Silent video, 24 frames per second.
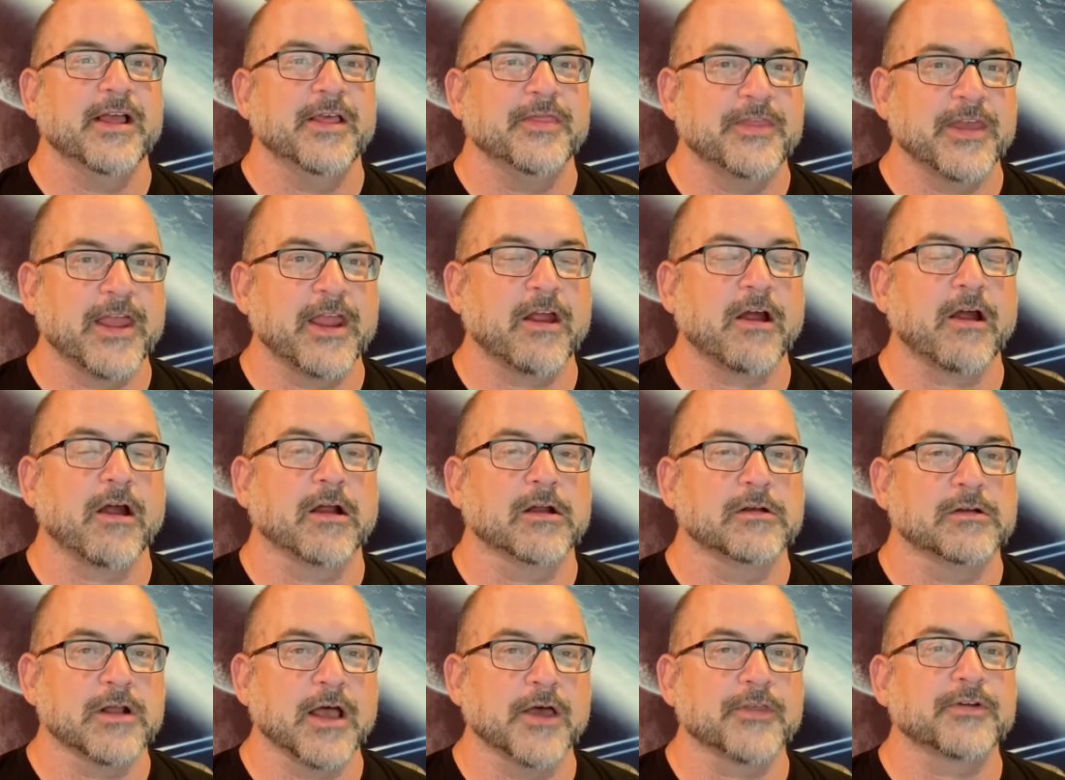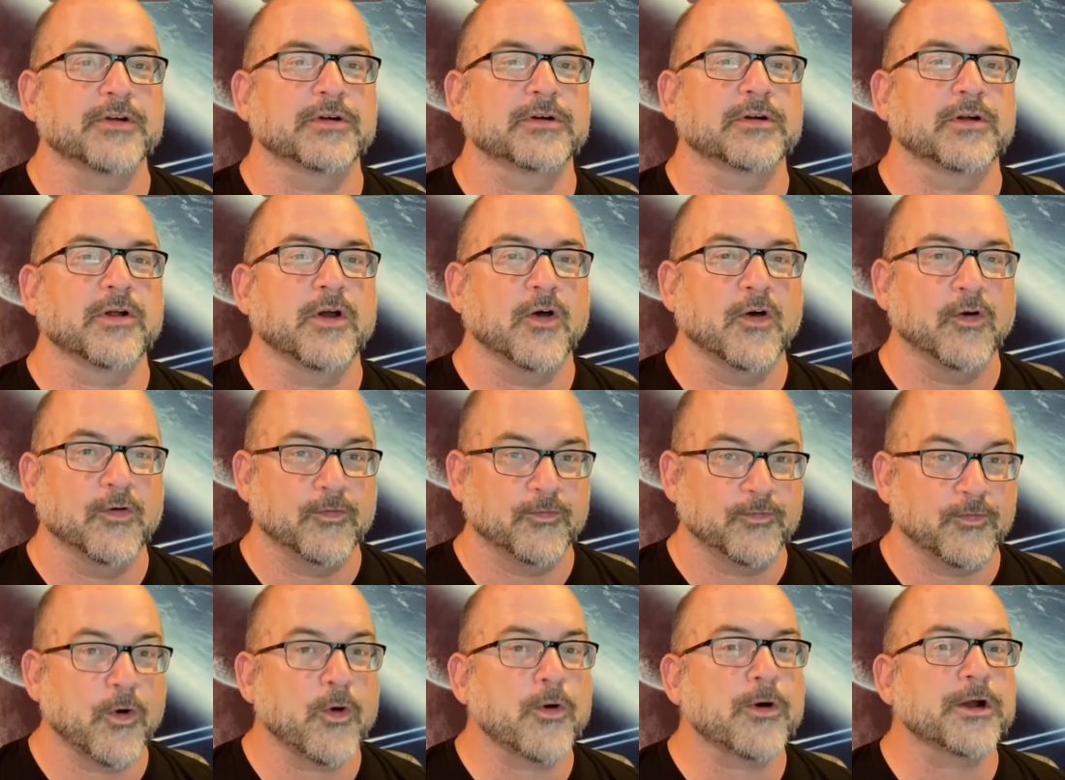they are another
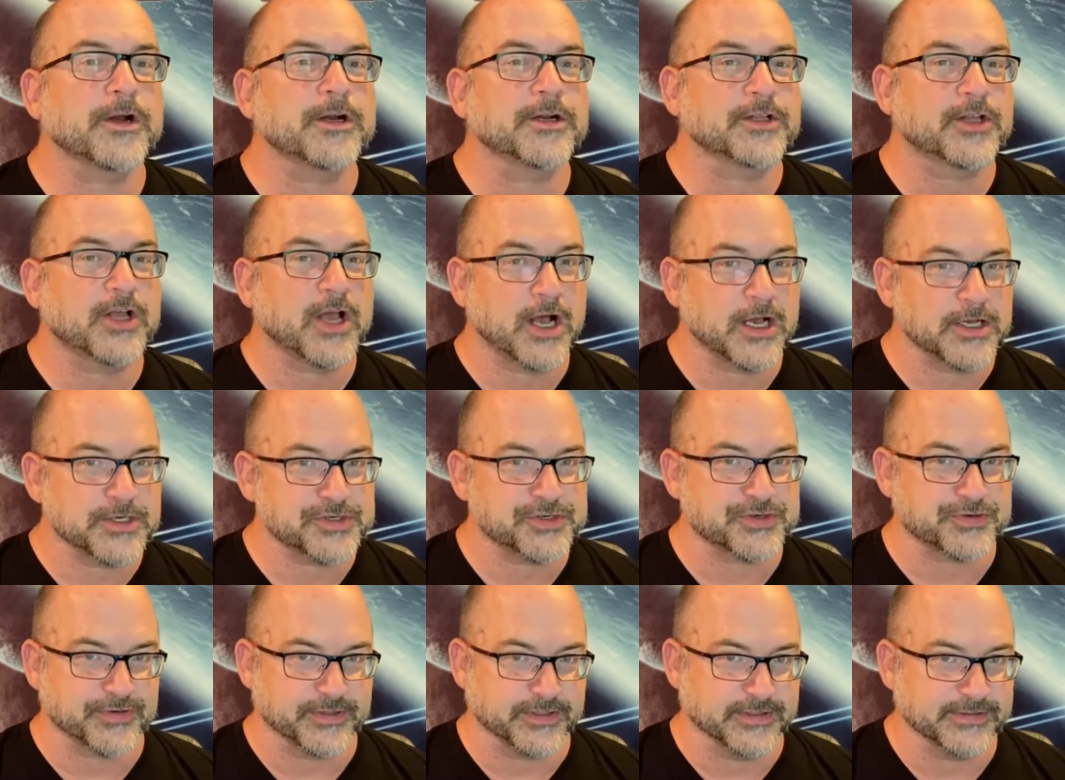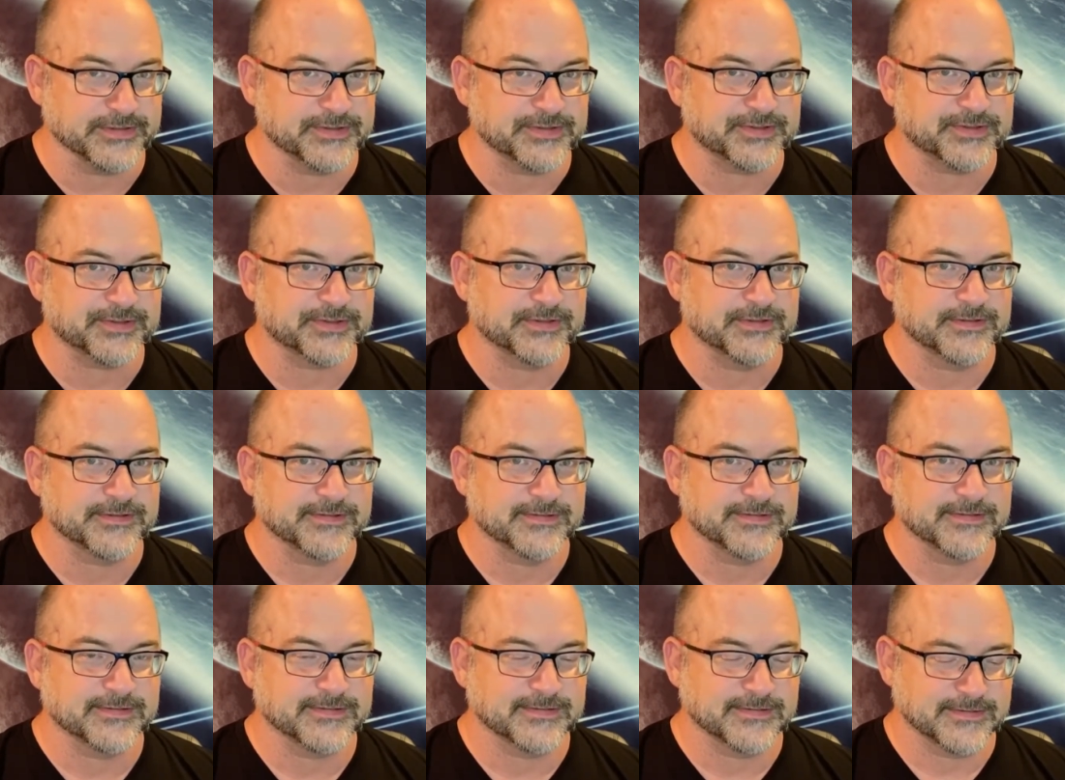foreign countries,
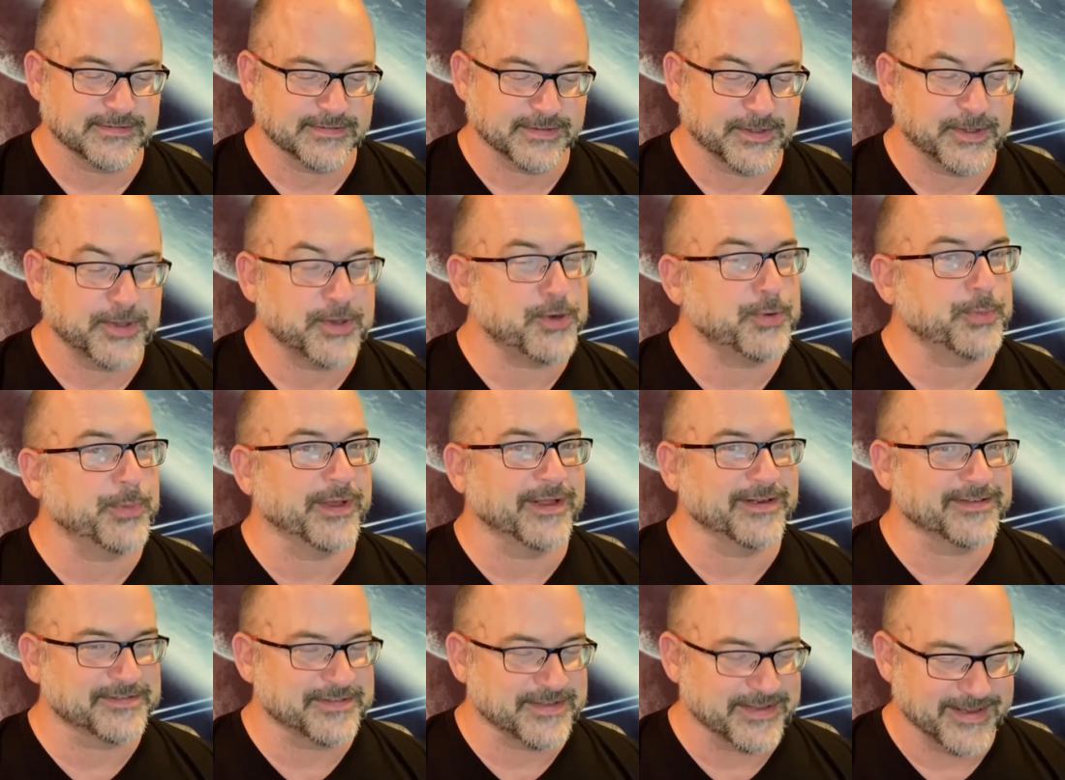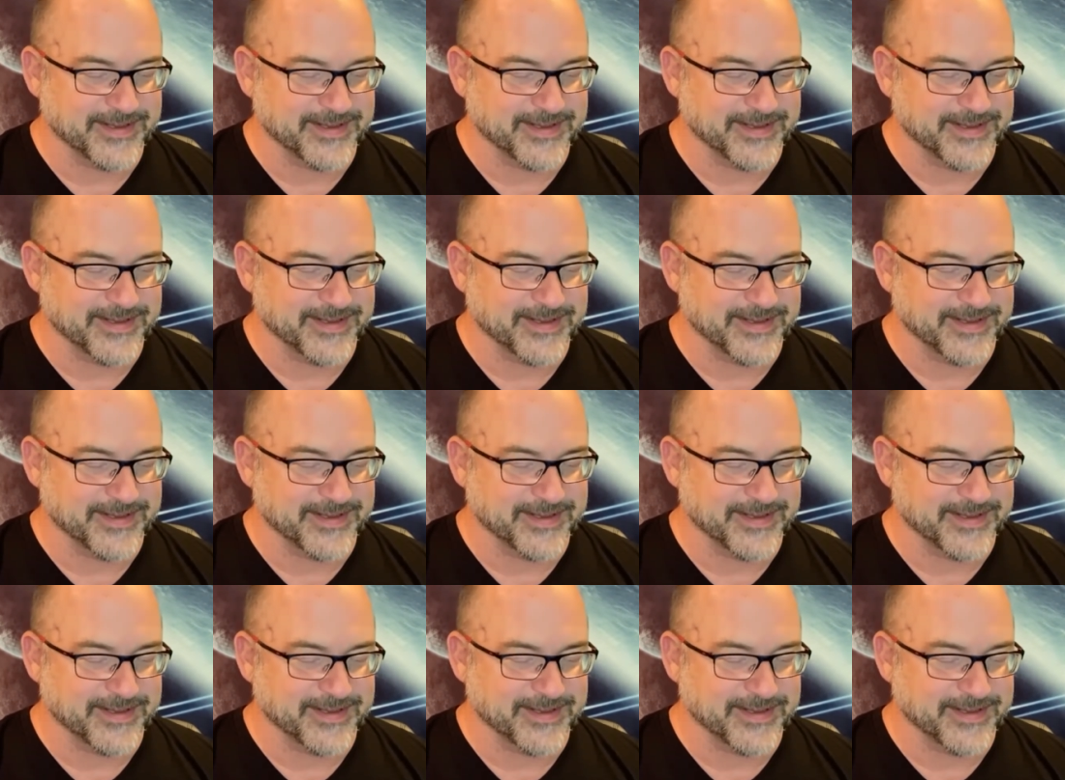human